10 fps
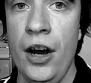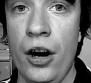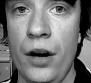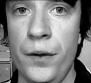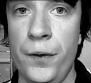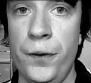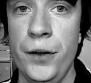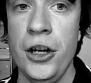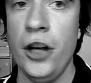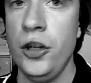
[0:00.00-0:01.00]
of
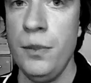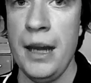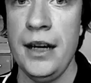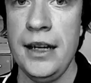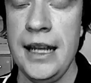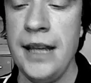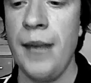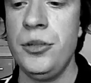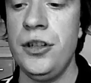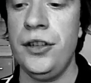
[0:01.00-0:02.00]
humanity. He
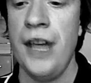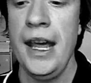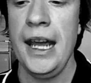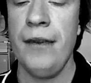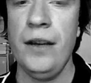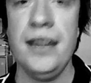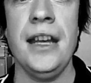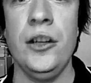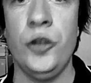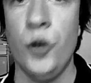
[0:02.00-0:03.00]
captures everything
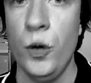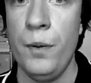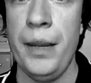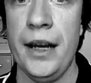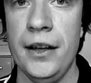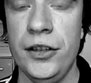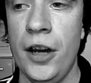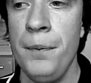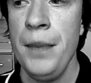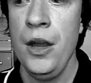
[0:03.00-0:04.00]
that is good about it.
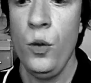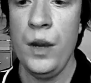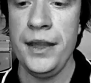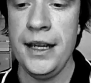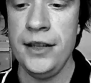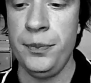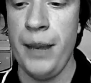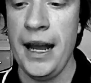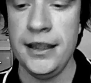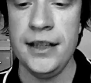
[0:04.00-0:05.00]
So when these
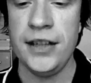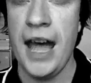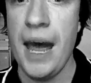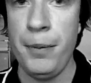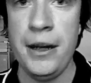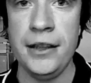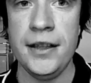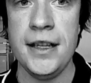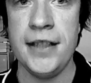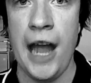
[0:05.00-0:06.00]
bad things are happening to
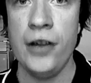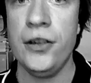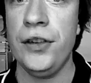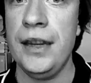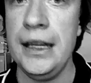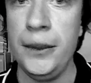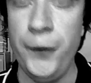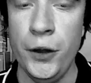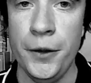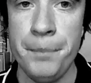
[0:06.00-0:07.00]
these characters in this
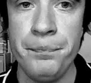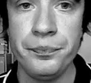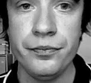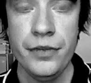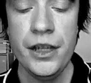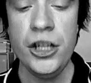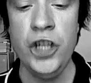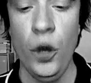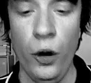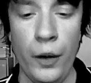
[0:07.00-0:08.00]
film,
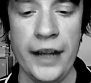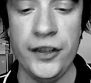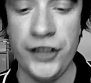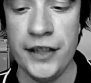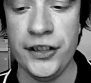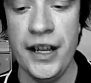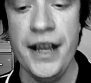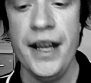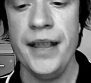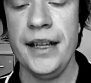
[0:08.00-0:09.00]
you always sense
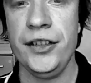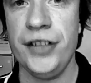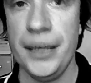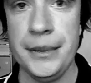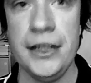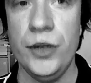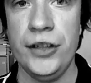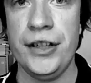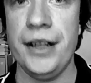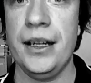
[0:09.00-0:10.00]
that something good
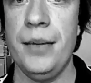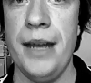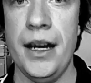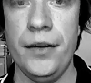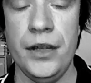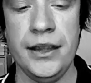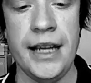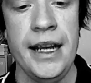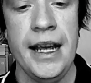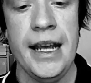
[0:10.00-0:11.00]
is going to come out of it,
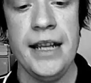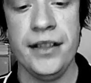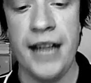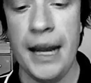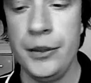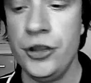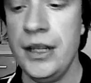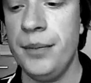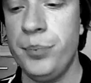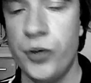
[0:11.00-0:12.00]
that he's
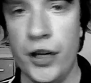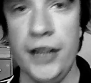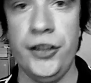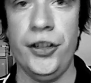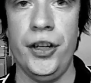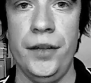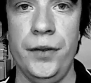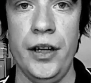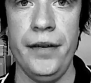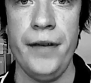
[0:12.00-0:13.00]
capturing the bright side of
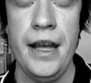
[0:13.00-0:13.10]
life,